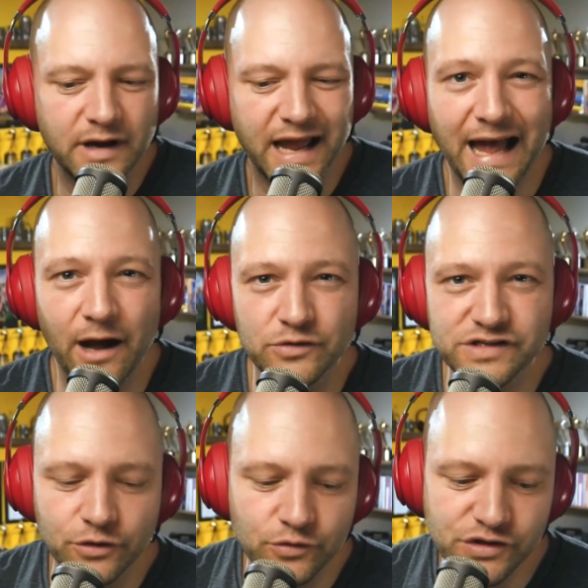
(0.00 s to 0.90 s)
How?
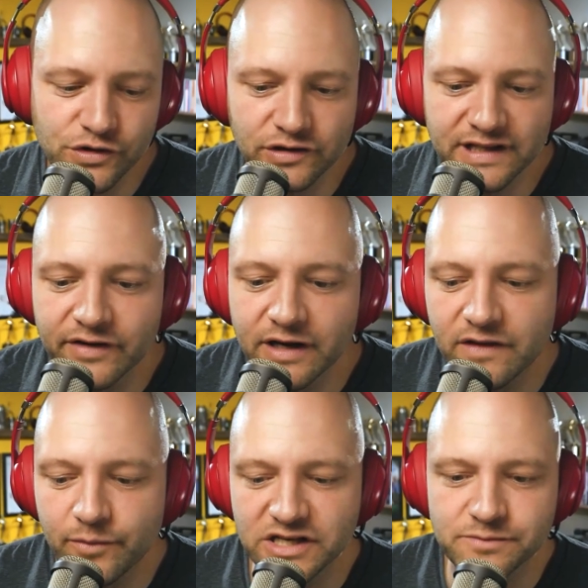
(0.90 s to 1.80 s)
So so you're living on
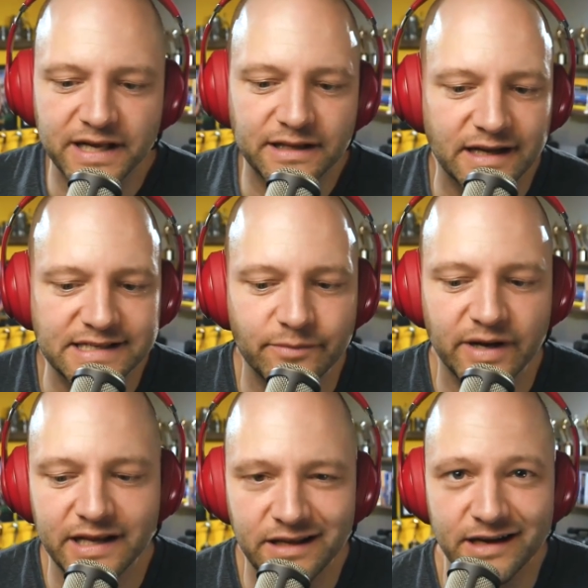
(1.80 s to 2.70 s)
the beach, making lots of
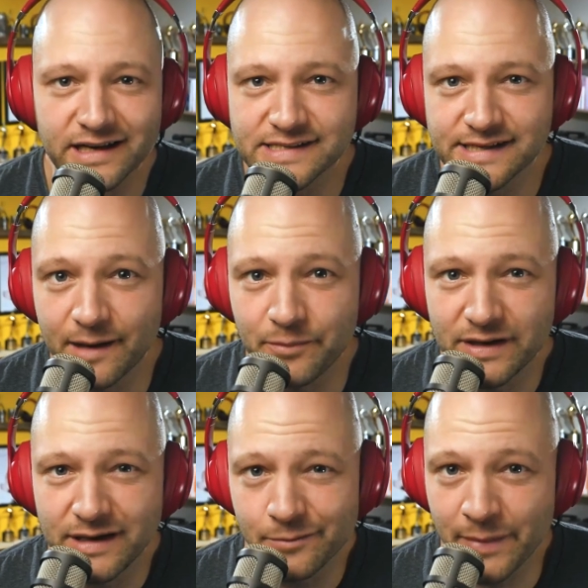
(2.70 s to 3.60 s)
money. You got to stop
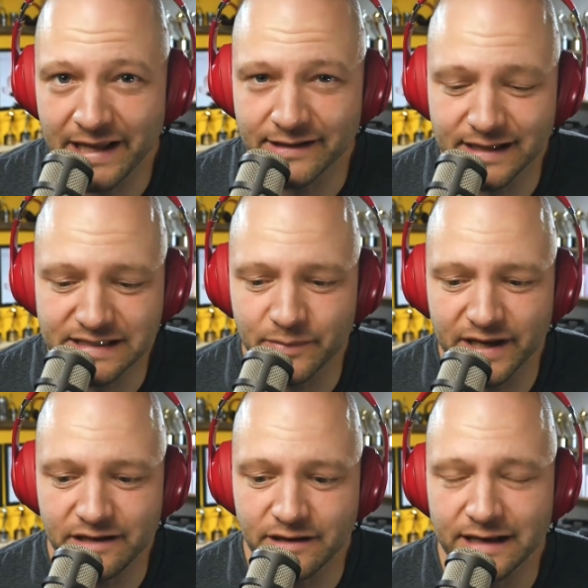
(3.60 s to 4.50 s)
making lots of
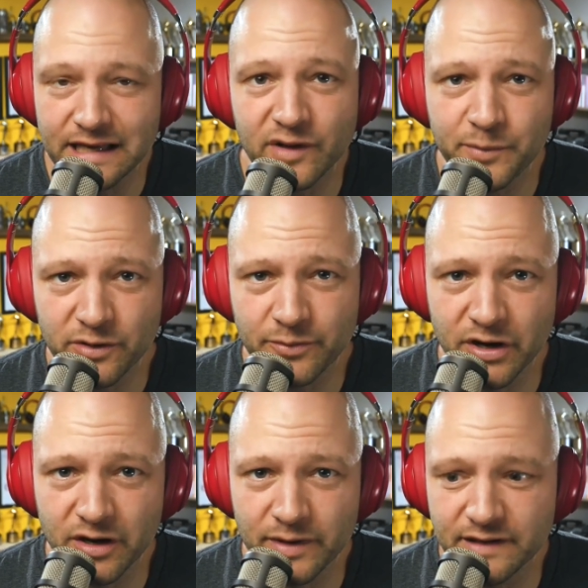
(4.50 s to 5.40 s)
money. You got to give up your
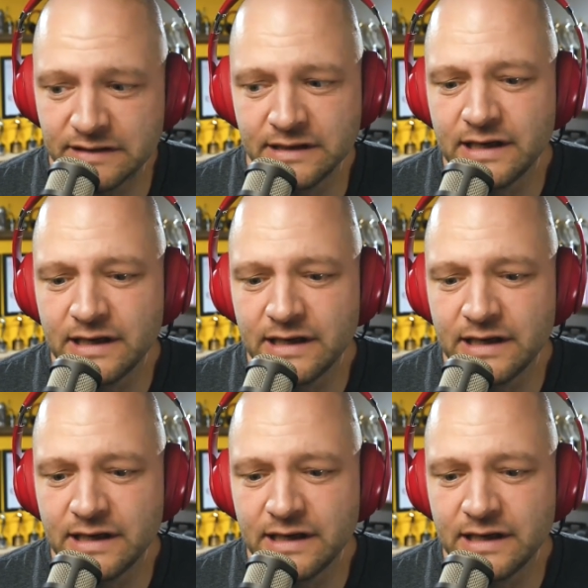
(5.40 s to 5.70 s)
apartment.